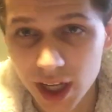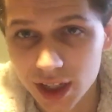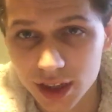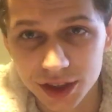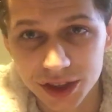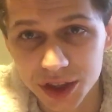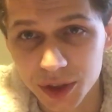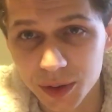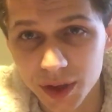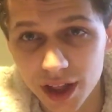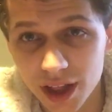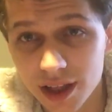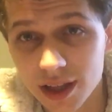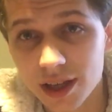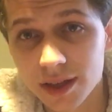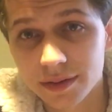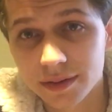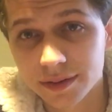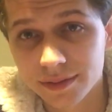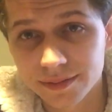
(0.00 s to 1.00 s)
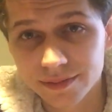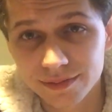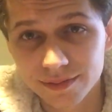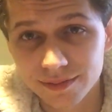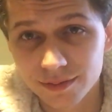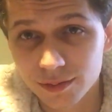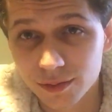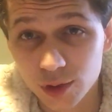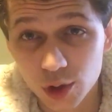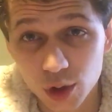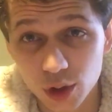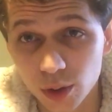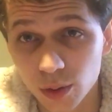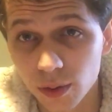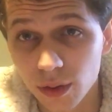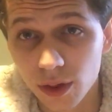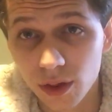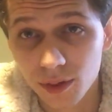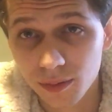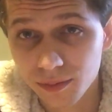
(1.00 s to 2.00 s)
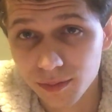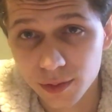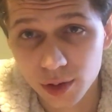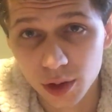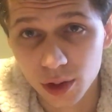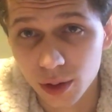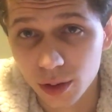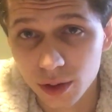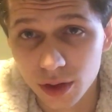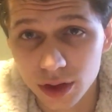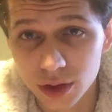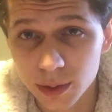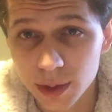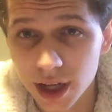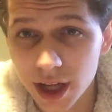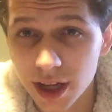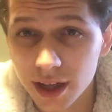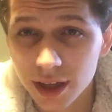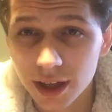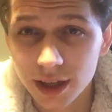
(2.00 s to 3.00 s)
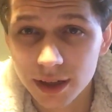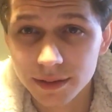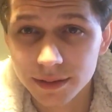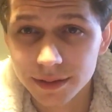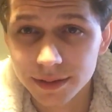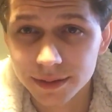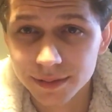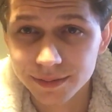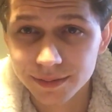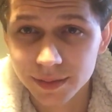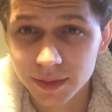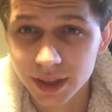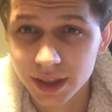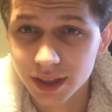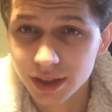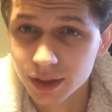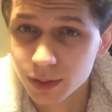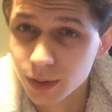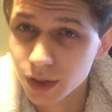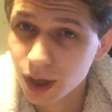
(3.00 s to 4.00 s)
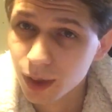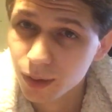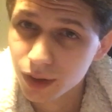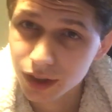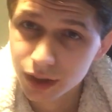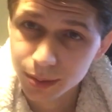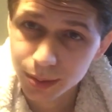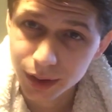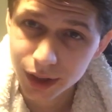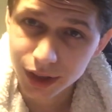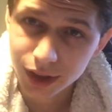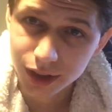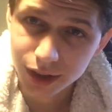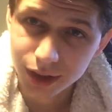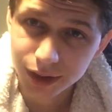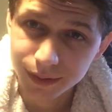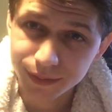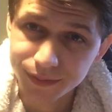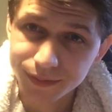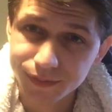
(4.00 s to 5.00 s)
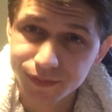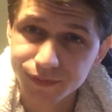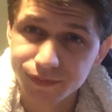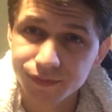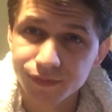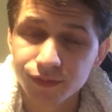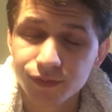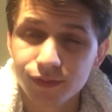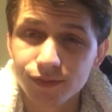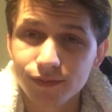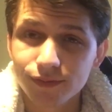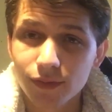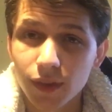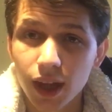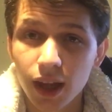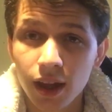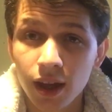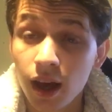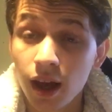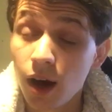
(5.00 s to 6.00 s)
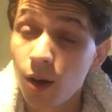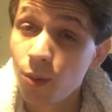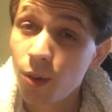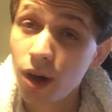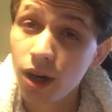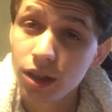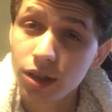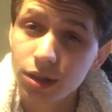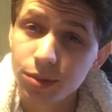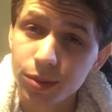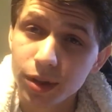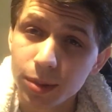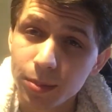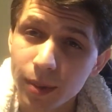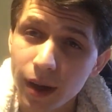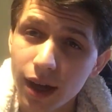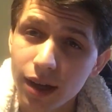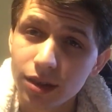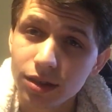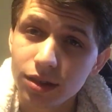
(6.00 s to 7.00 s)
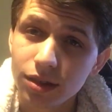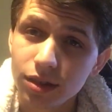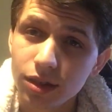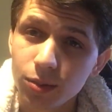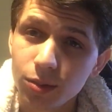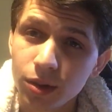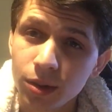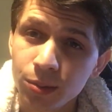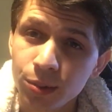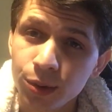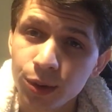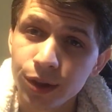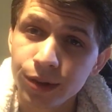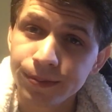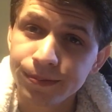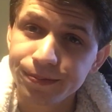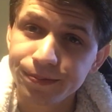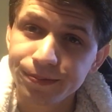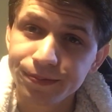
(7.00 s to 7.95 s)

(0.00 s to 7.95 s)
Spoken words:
just do what I love. Truth is what I love, and it's what I wanted to preach. I wanted to be a pastor at one point,